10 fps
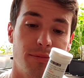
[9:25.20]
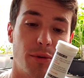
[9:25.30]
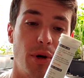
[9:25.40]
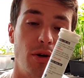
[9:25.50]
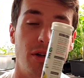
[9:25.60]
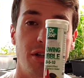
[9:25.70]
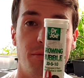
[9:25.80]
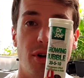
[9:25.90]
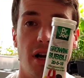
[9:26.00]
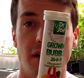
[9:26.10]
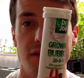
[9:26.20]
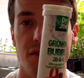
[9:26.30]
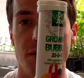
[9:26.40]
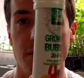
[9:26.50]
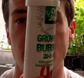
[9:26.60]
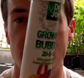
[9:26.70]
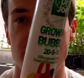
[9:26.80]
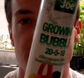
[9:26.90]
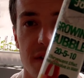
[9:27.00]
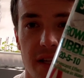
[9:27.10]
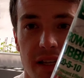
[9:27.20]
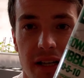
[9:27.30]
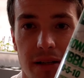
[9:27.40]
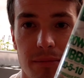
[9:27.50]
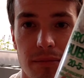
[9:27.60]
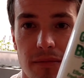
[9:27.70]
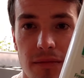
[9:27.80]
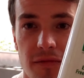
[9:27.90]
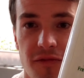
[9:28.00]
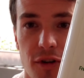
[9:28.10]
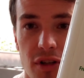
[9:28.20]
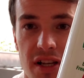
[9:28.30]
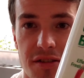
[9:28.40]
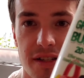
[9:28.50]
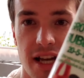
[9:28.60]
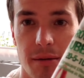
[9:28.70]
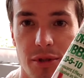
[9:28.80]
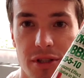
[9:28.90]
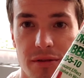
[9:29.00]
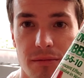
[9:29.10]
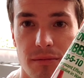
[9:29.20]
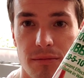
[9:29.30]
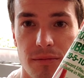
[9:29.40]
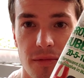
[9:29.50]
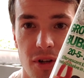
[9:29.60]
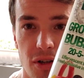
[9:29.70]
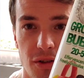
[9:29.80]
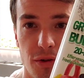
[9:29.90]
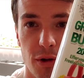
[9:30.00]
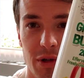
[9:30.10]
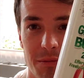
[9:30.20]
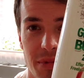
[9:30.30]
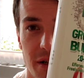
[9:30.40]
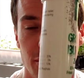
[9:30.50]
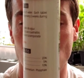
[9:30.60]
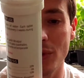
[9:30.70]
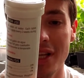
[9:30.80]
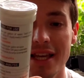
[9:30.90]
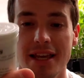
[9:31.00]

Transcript: promote a good product. So this is a fertilizer tablet called Growing Bubble.